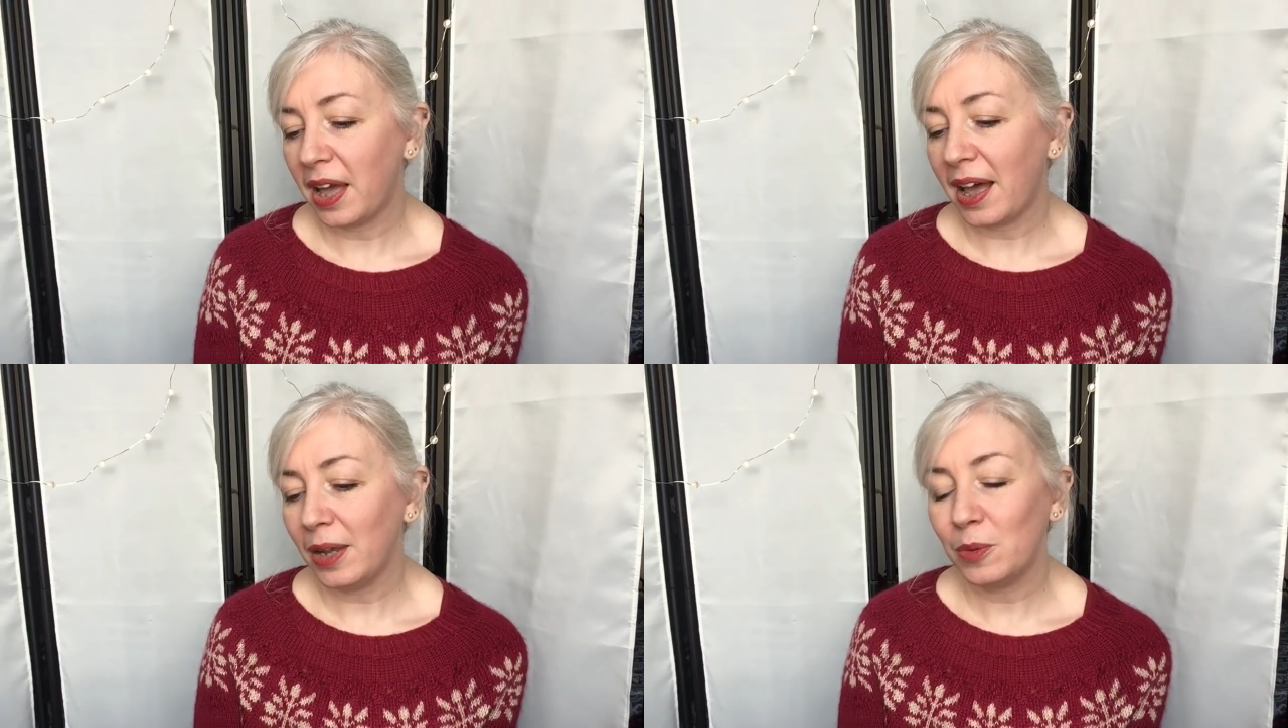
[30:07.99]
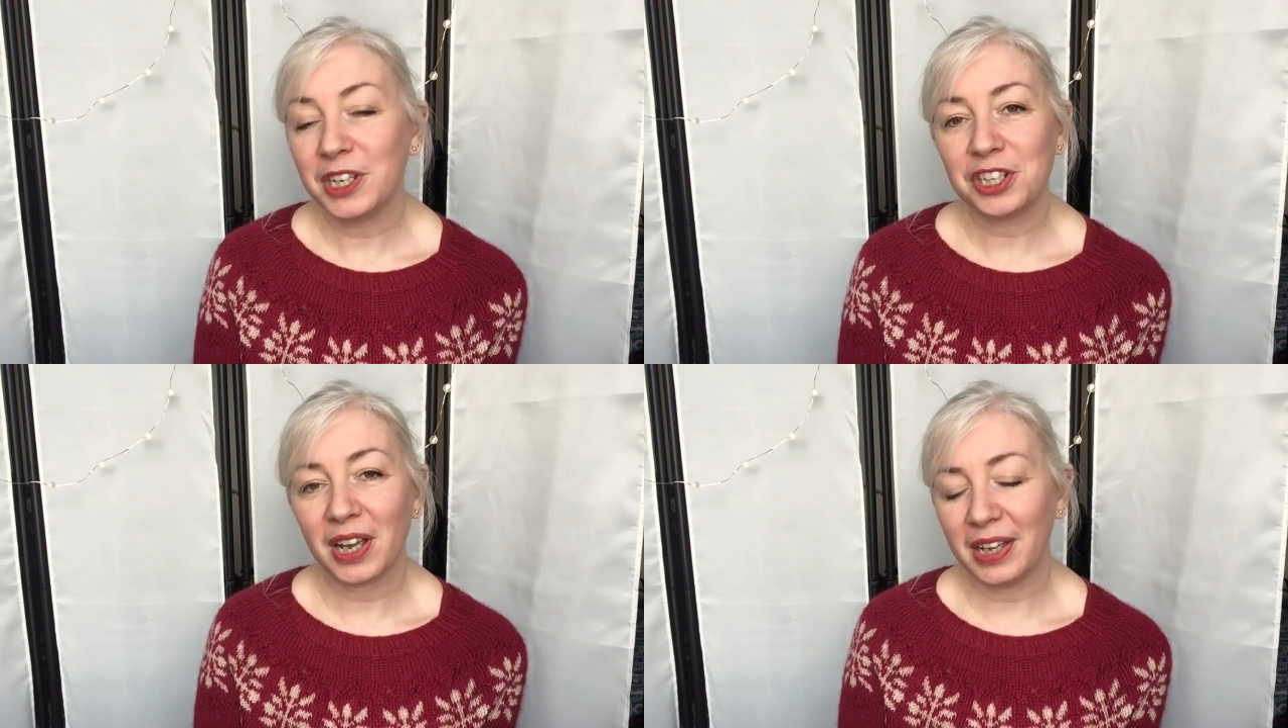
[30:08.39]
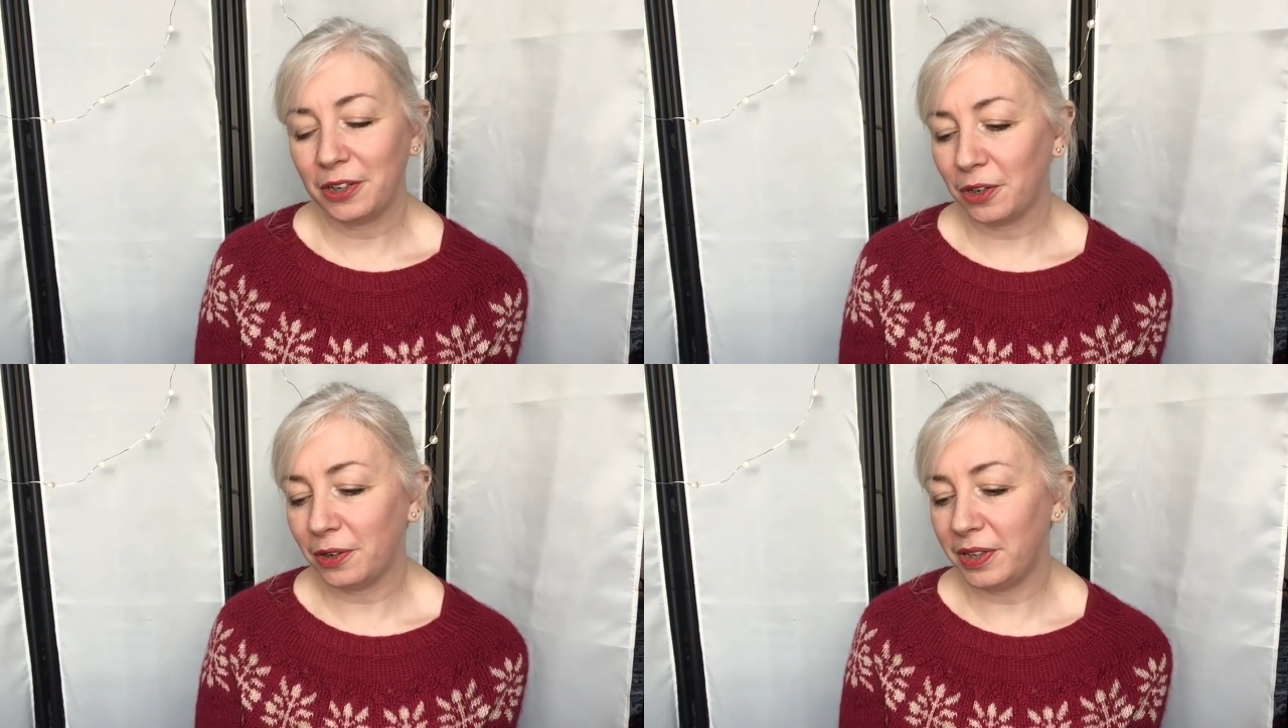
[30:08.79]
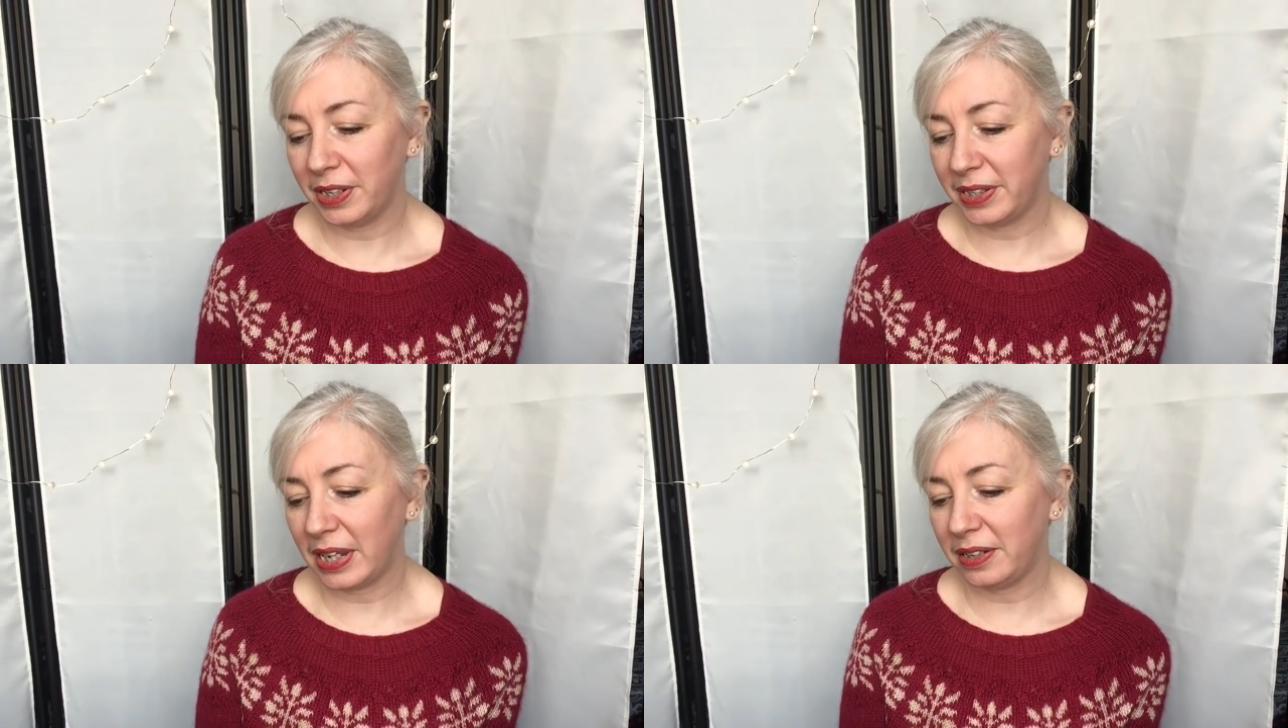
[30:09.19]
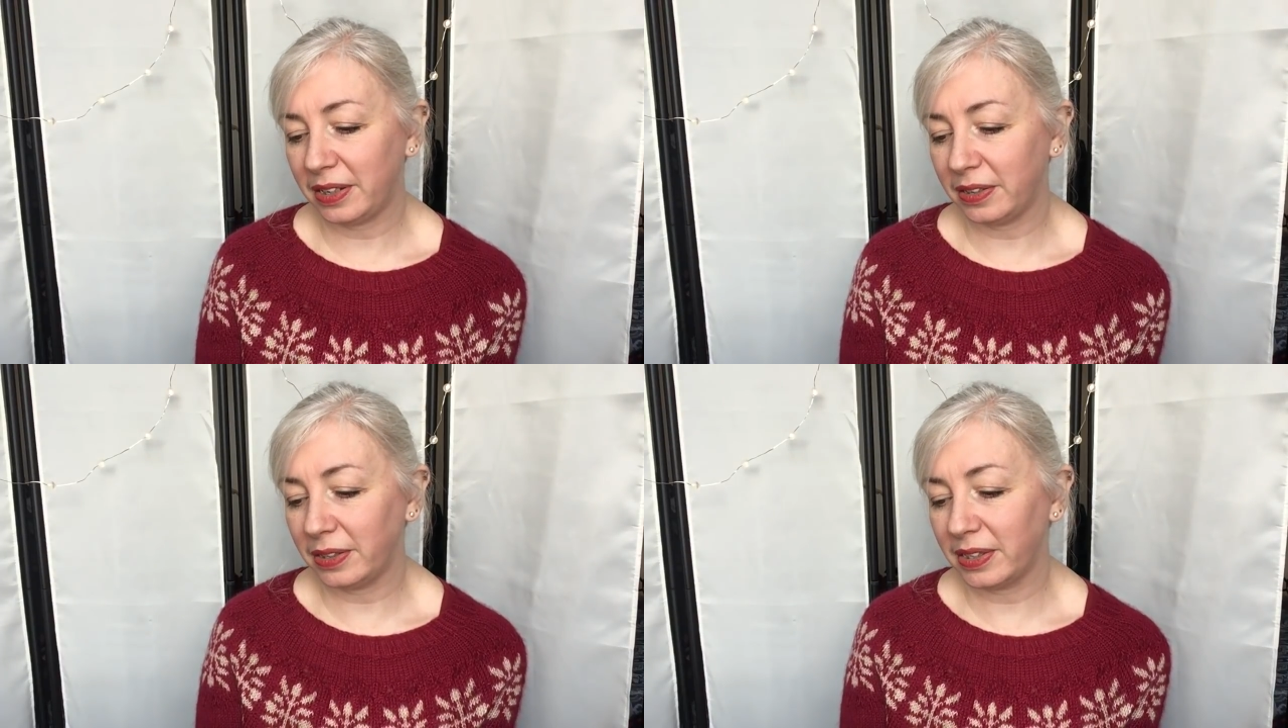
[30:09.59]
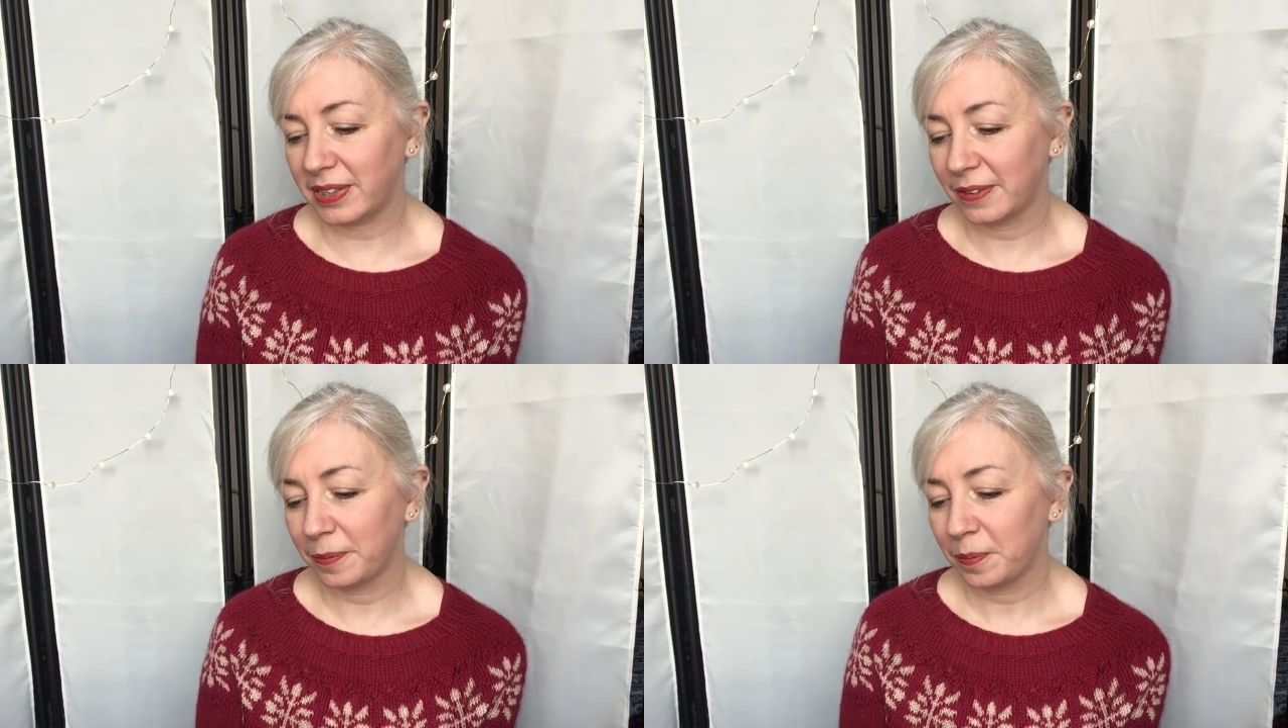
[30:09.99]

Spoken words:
"I wish I could" sentence.